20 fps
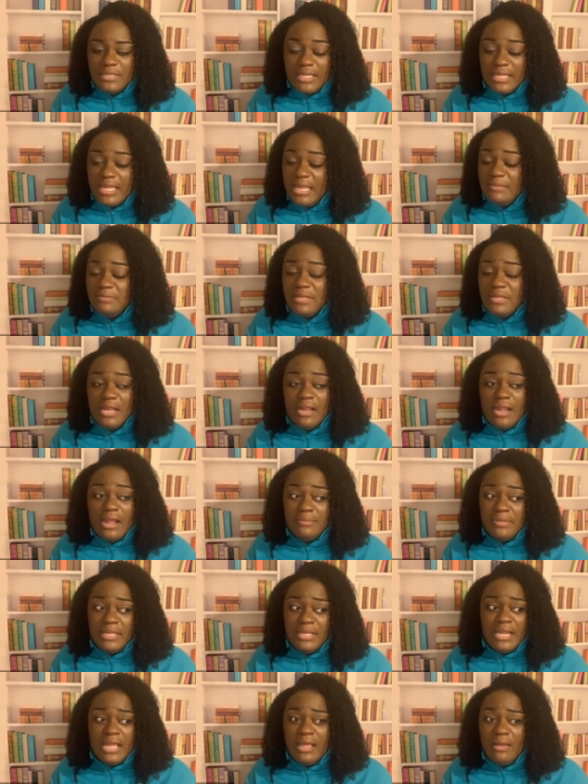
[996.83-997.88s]
came there. I
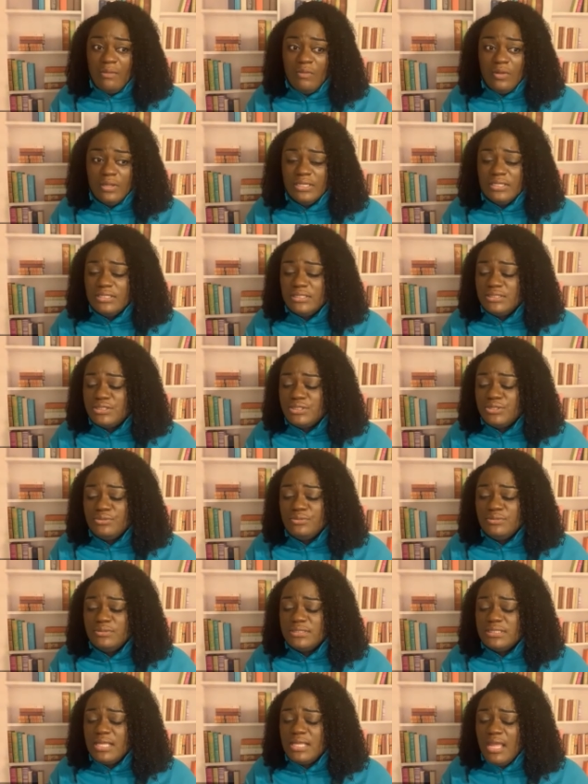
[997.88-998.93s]
mean, one
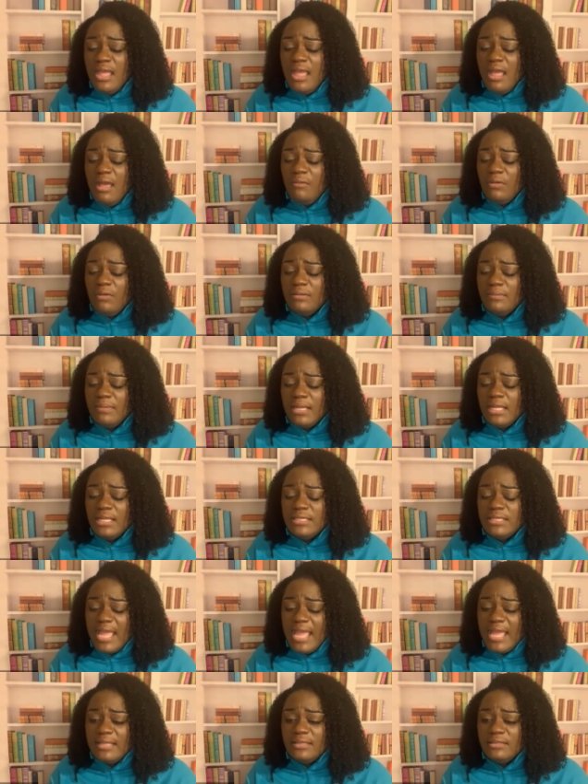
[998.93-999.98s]
of my
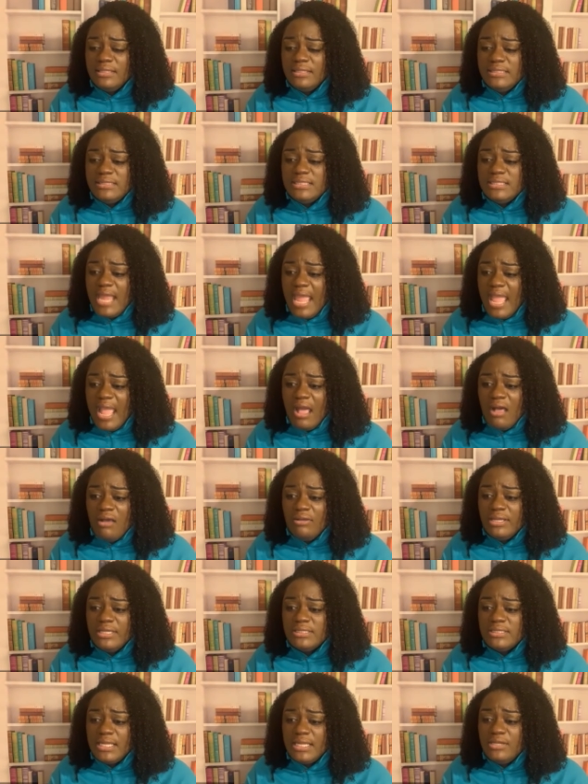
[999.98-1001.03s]
athletes now
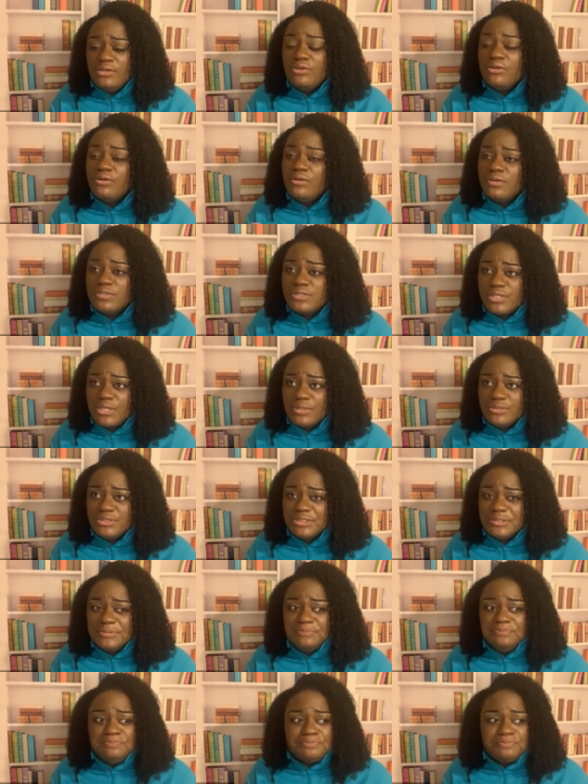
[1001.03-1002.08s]
is a
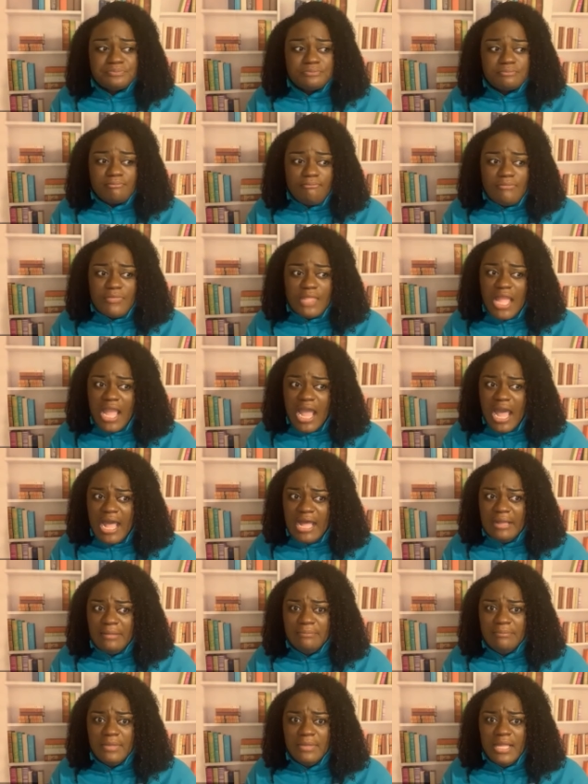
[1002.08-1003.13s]
neurosurgeon.
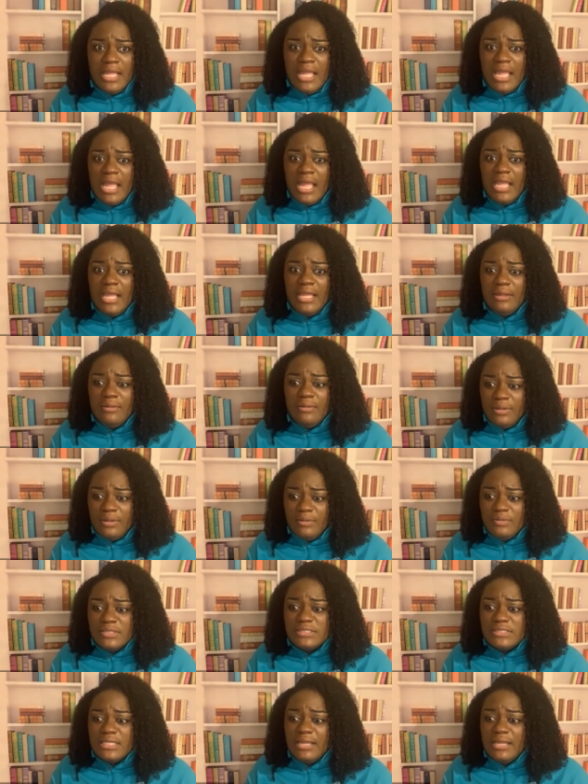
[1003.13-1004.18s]
Wow. It
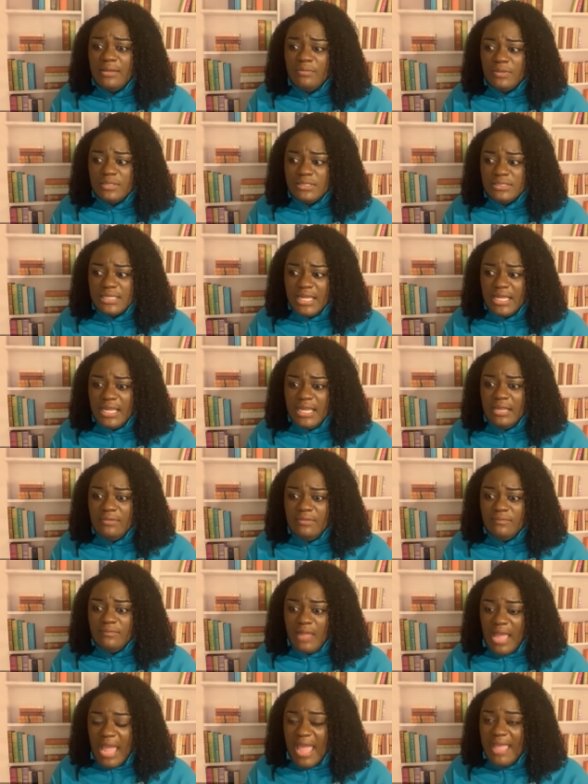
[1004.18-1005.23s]
was a
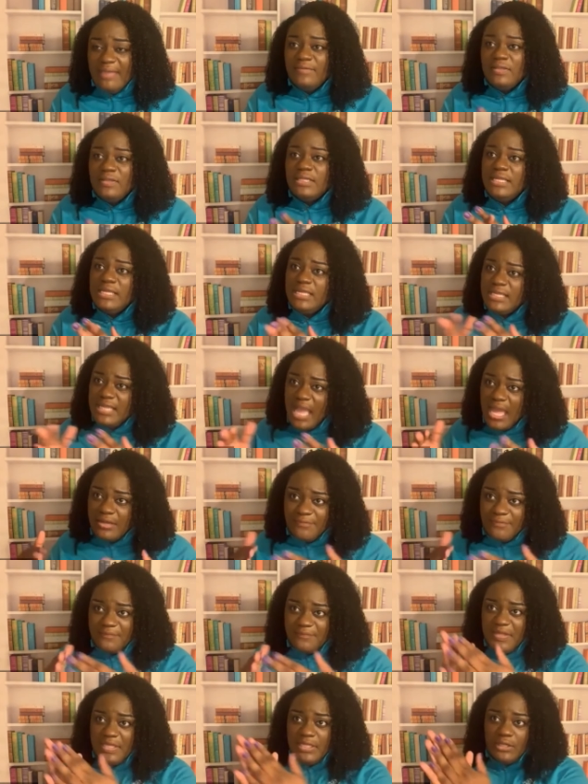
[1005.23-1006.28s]
Ivy League kind
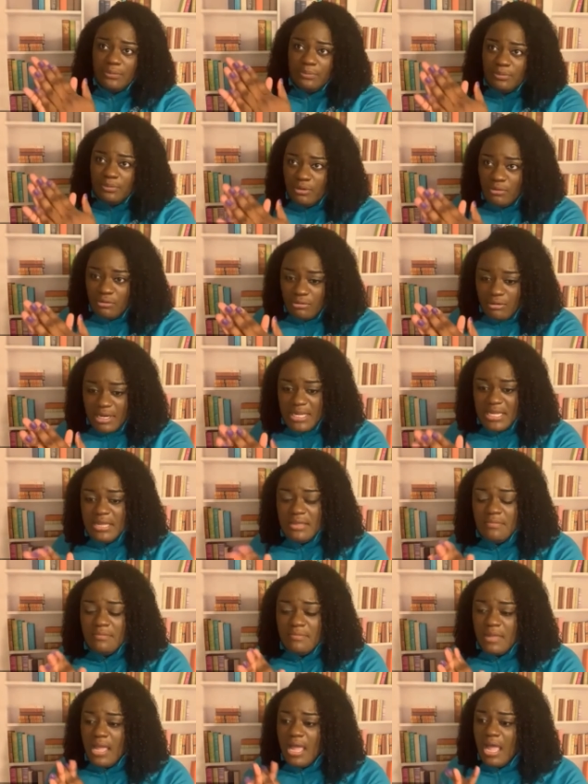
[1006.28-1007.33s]
of feeder
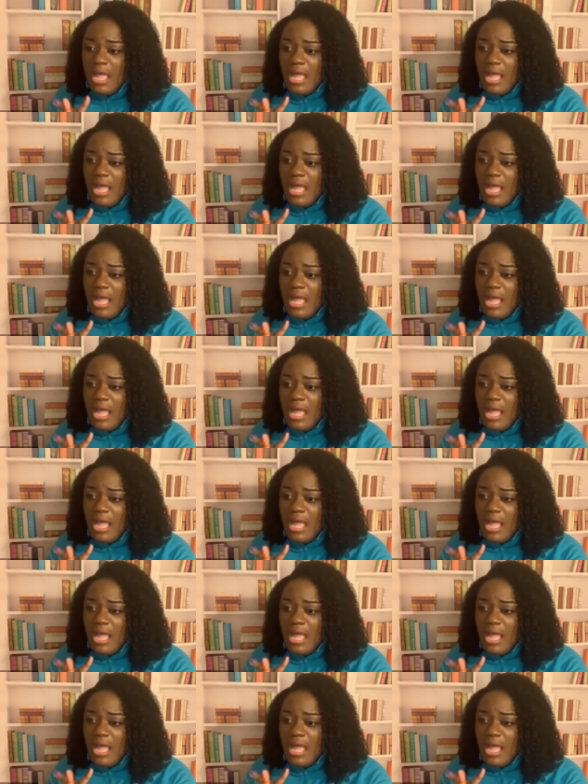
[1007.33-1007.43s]
program